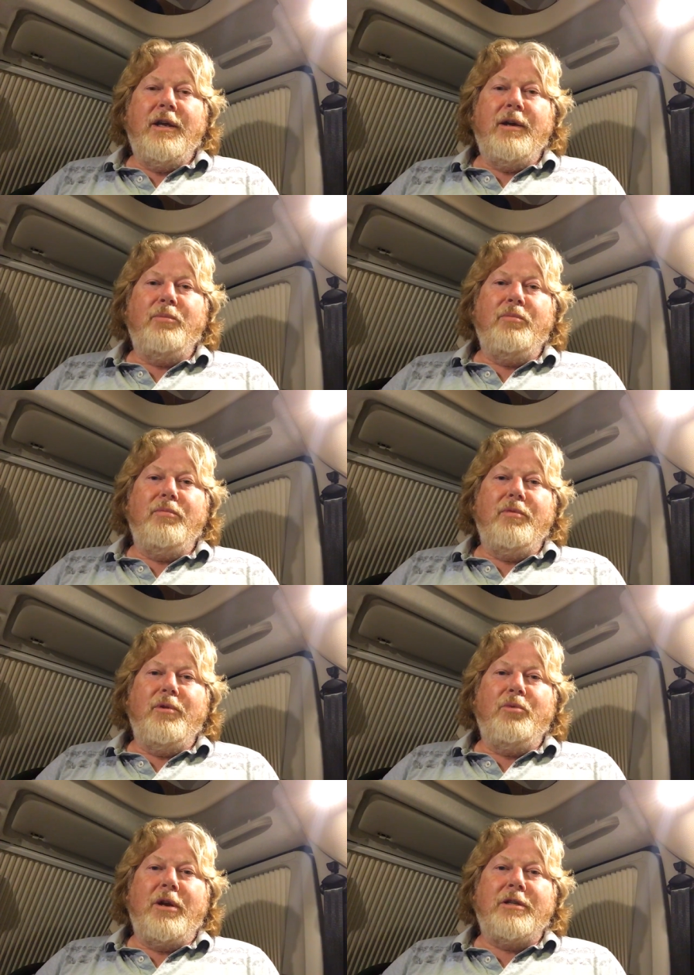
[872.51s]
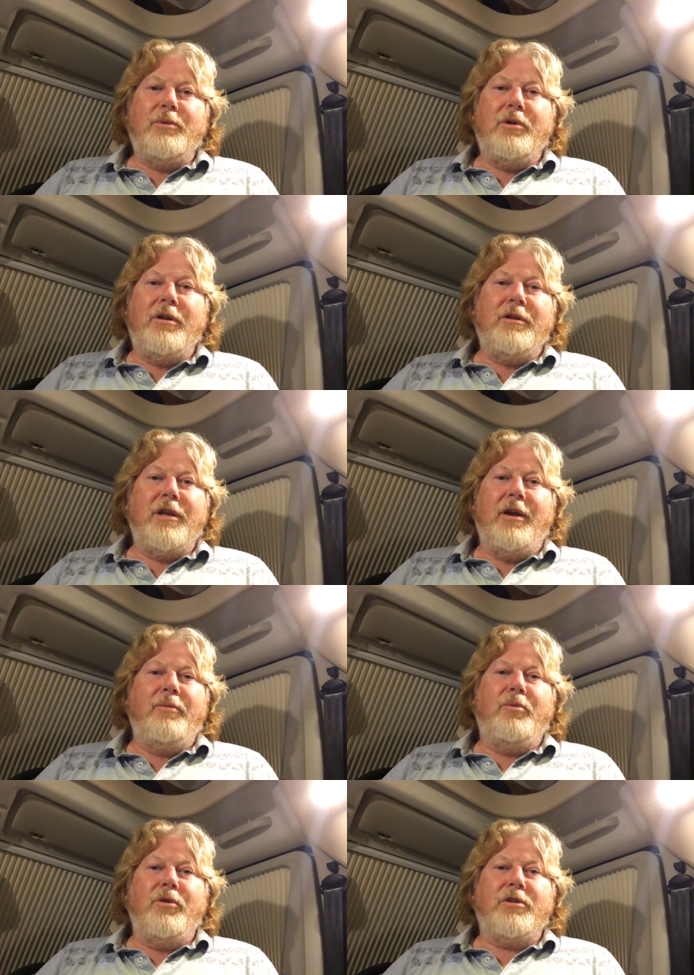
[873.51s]
And when I said, well, you know,
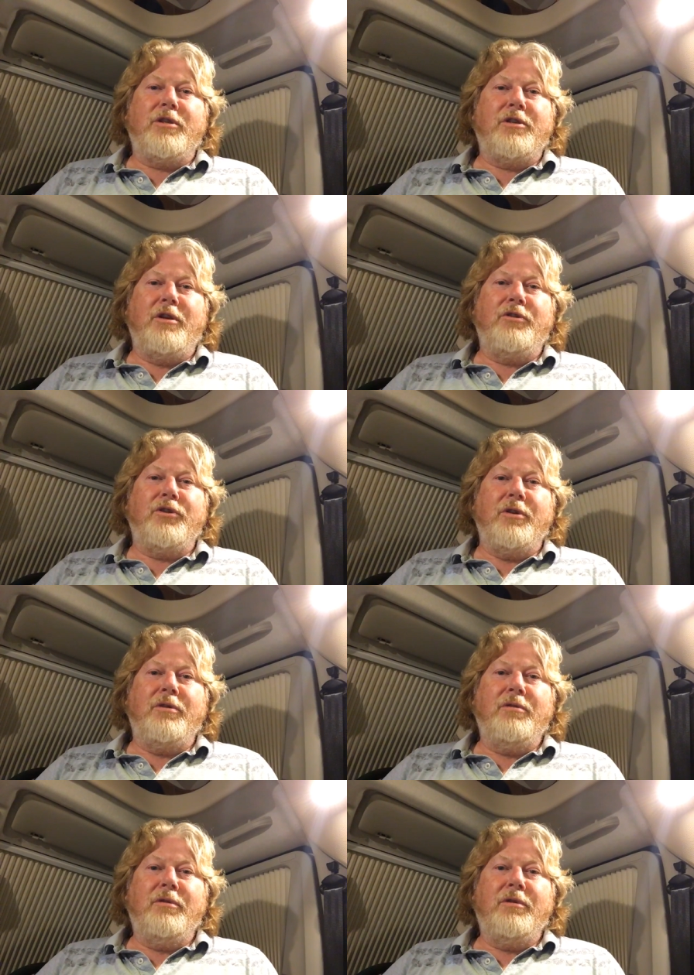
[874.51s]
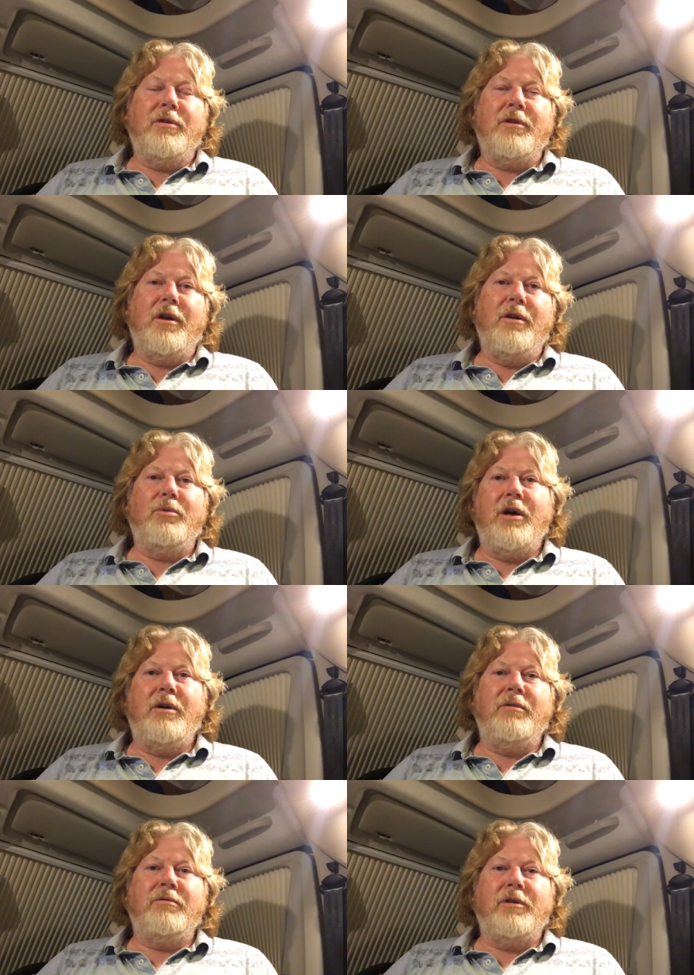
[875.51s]
what's the solution, it's like,
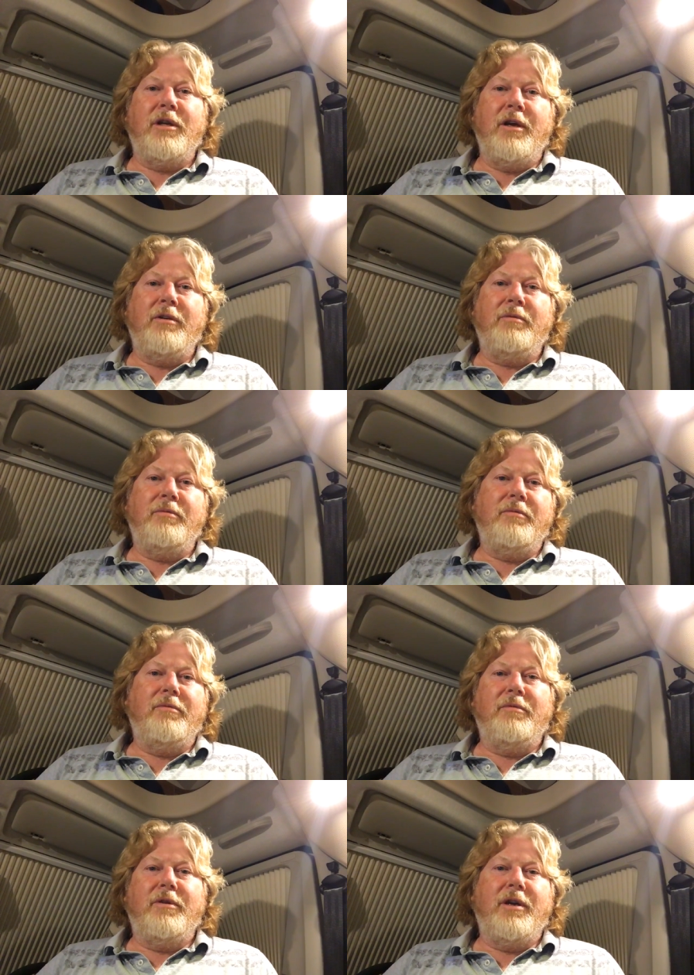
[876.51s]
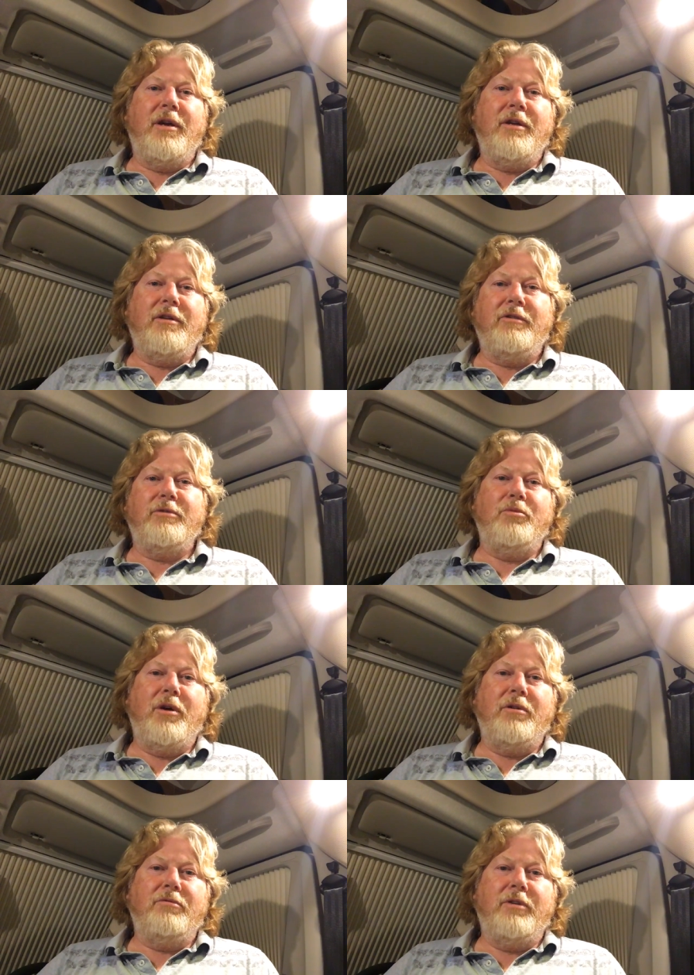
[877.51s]
well, you know, there isn't
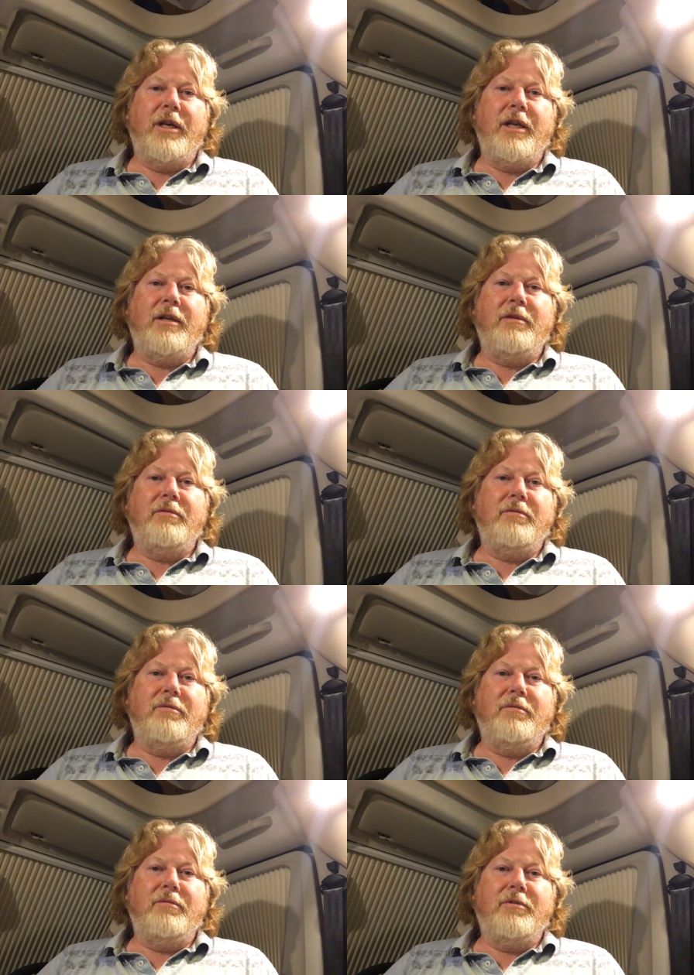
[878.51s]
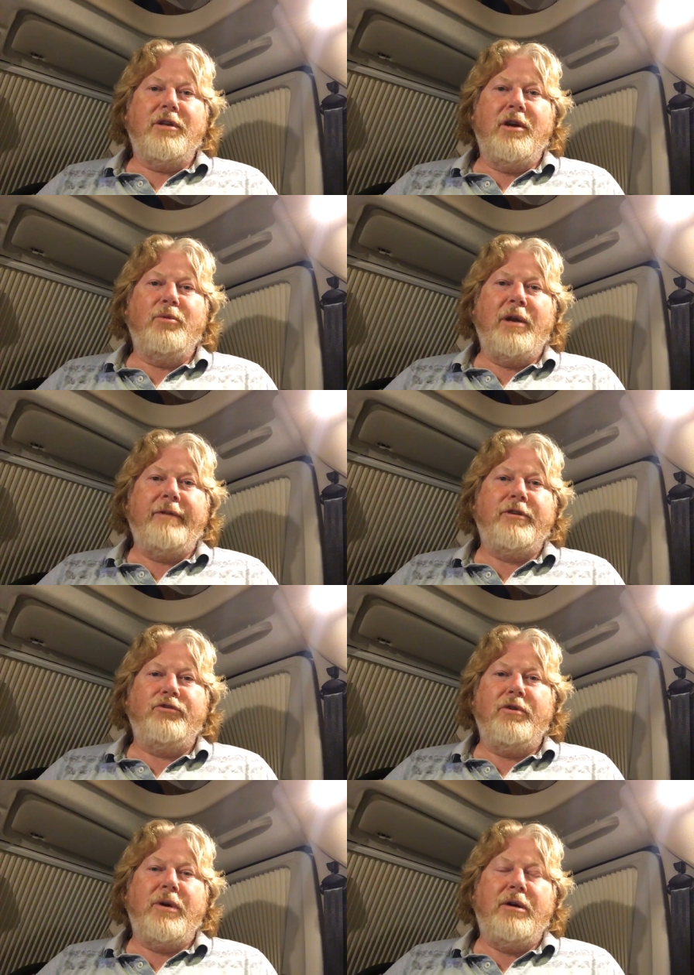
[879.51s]
one really, so we'll have to
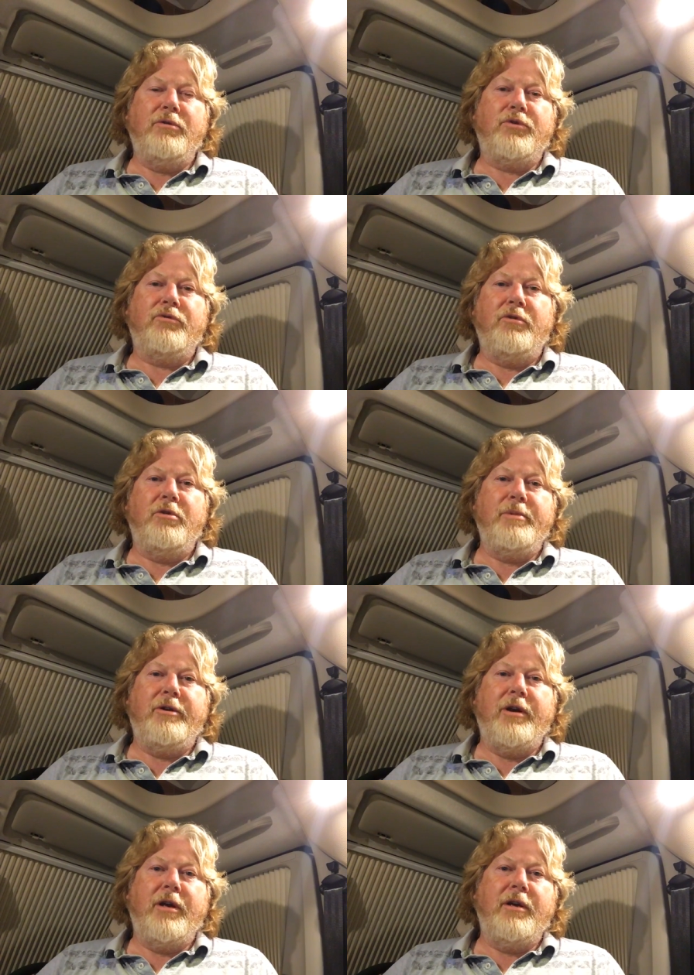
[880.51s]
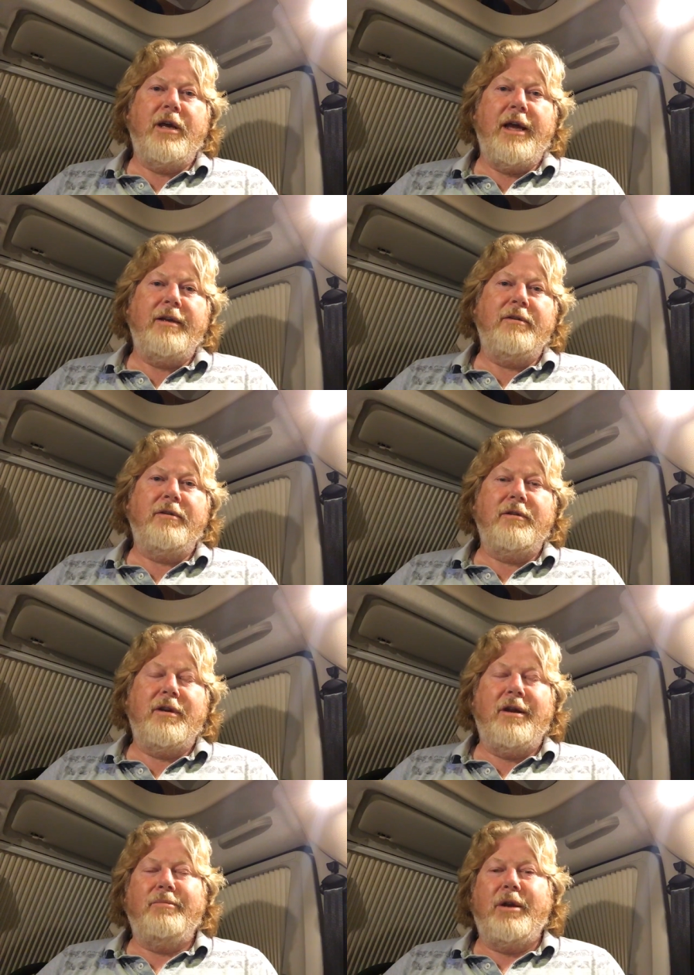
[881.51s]
drill holes through the mirror and, you
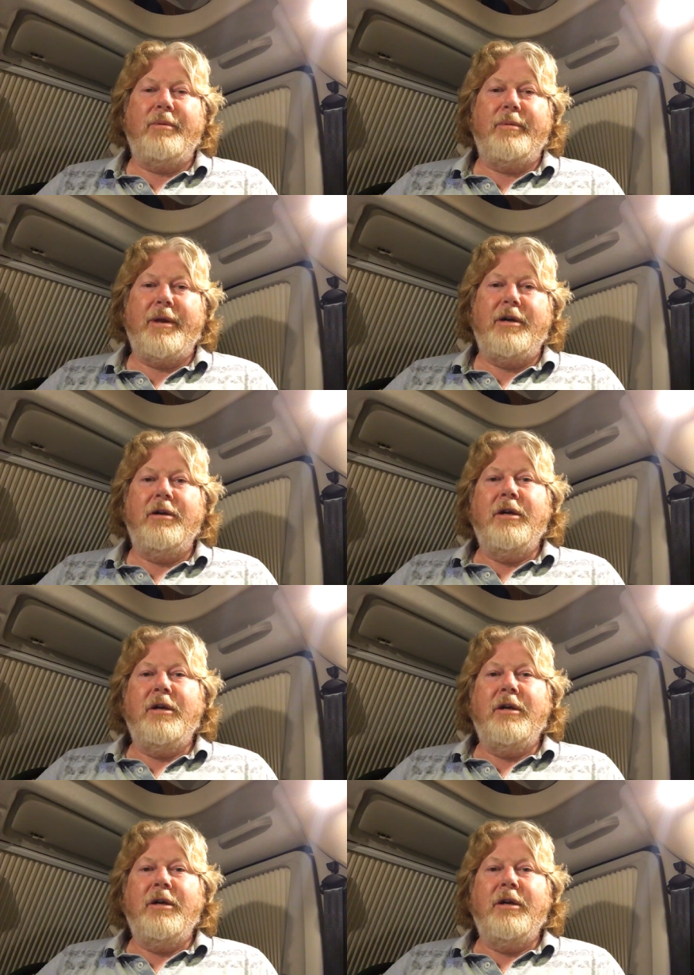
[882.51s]
know, blah blah blah.